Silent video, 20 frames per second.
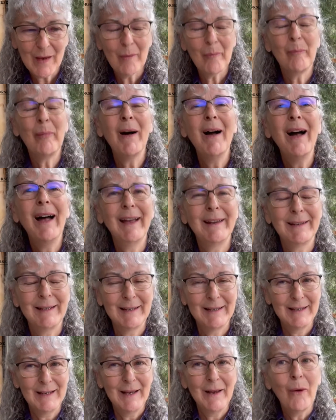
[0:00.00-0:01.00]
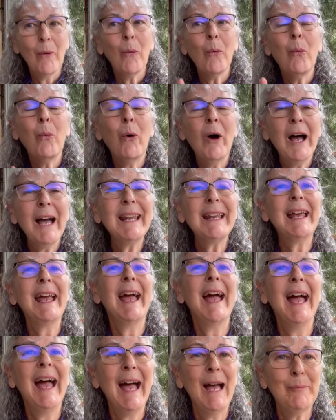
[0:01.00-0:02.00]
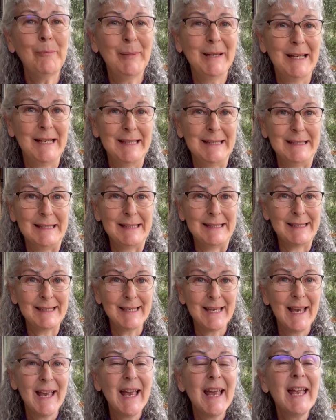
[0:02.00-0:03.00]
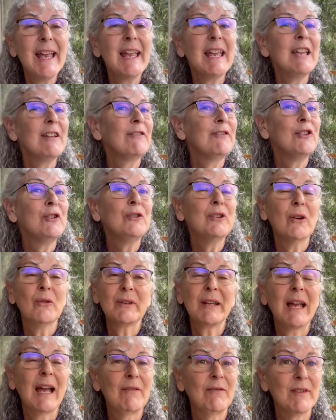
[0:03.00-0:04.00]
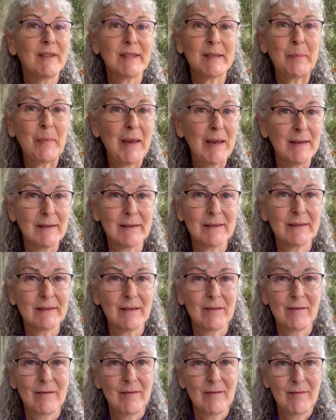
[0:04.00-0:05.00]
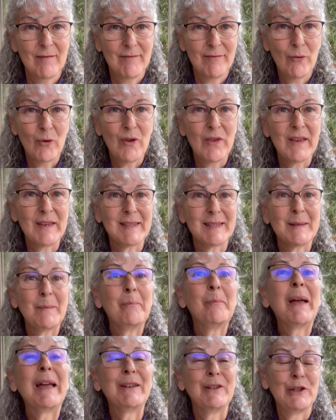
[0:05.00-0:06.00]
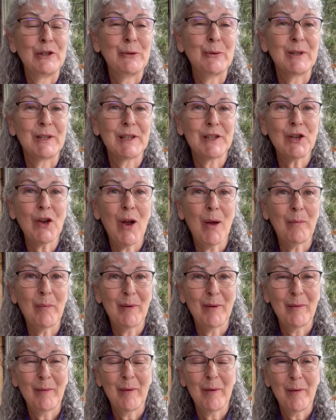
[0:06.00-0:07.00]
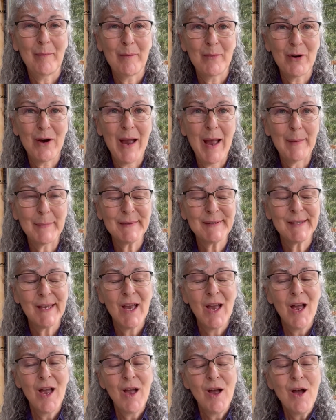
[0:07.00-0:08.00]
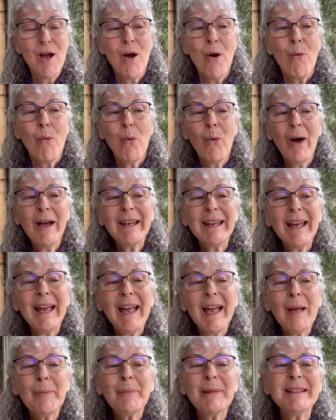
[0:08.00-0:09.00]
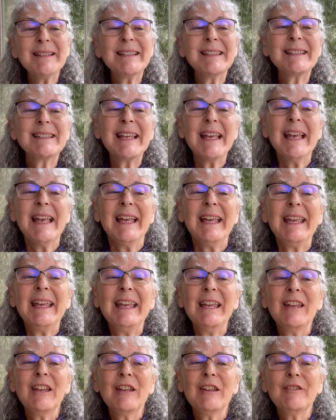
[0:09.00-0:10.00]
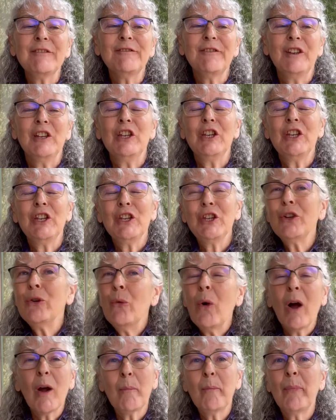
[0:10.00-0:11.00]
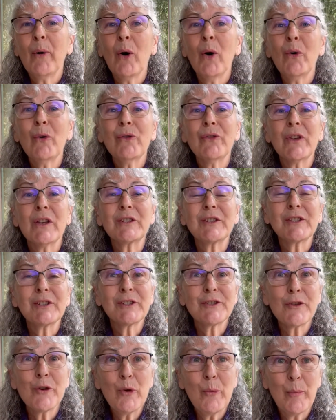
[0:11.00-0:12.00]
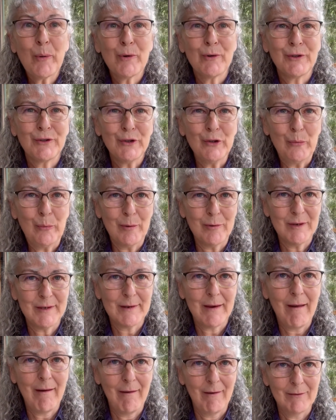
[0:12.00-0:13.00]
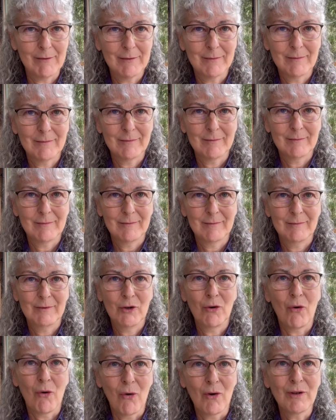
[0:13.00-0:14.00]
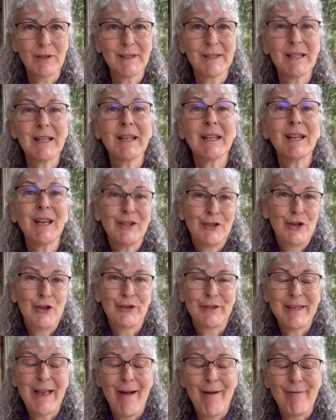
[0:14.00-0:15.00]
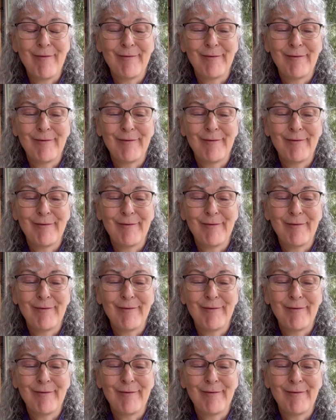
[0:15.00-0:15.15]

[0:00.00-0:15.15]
But what happens if you don't have the space for this bend to a stop, perhaps? What happens if you are both super scared, your horse and yourself?